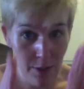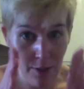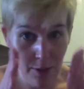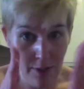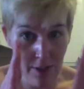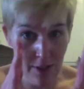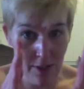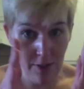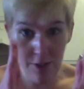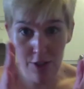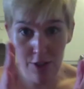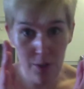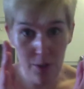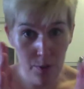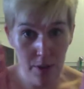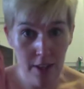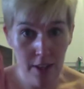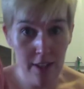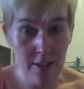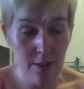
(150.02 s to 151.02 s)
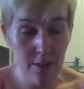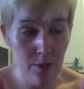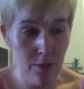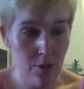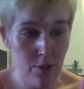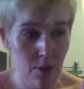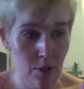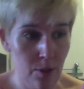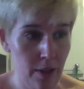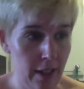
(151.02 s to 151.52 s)
There is no this. There
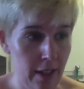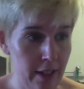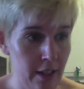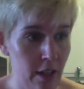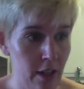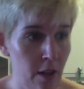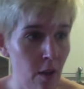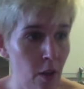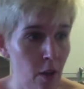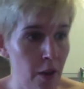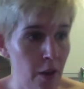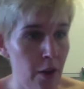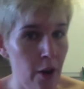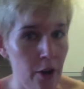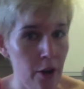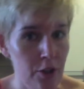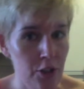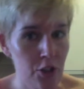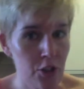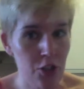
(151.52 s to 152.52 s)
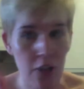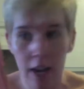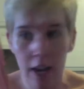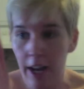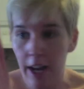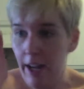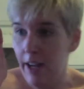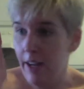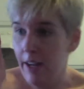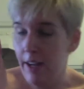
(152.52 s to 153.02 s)
is no like
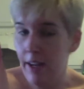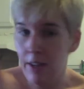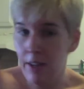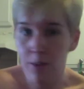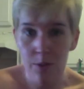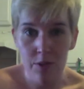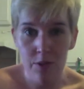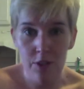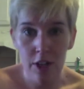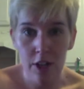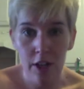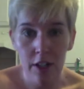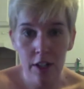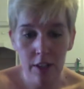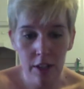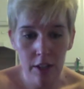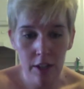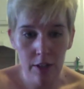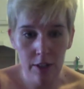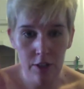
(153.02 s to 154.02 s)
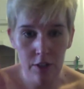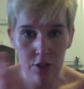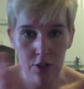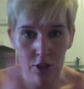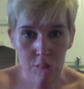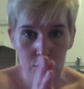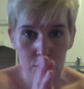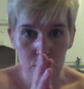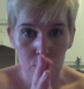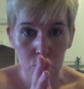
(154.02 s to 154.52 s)
RDJ and Tony Stark. There is
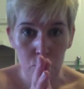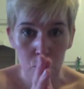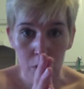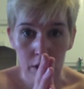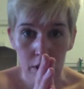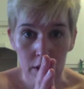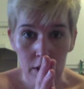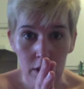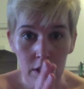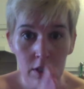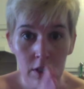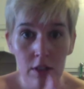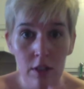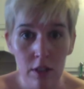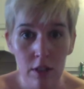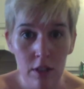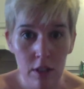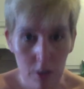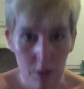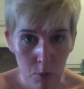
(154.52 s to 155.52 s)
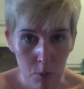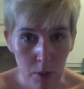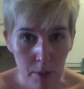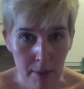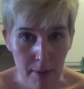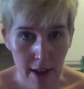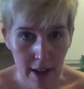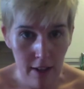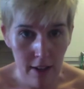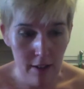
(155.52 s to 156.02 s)
just one
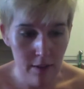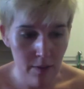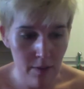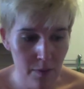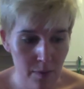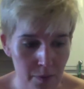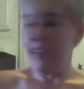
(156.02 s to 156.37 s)
man.